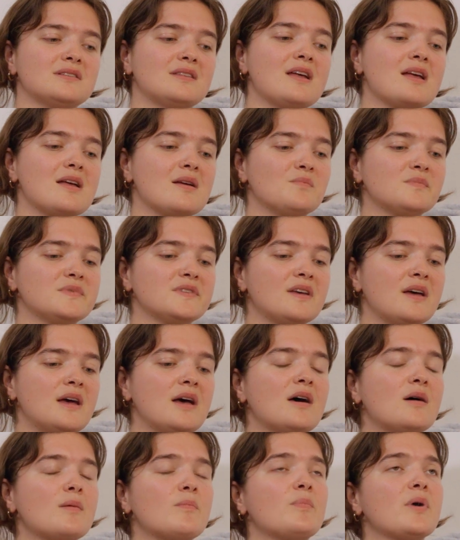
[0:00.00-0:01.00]
themes.
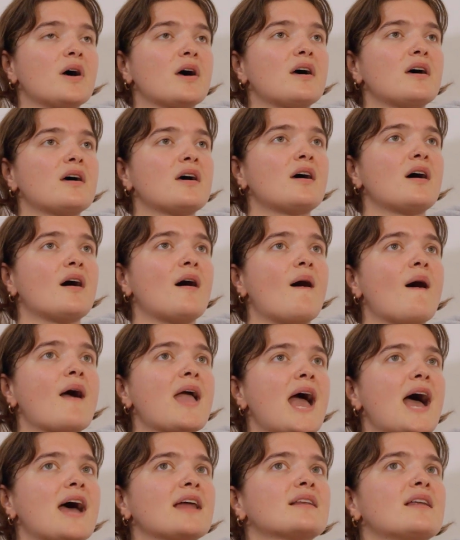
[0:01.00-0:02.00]
But I
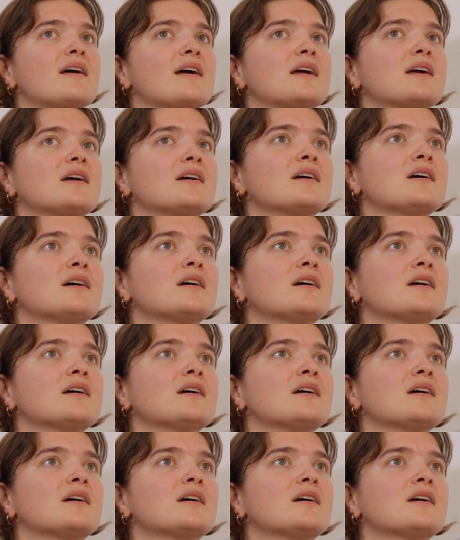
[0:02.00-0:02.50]
had like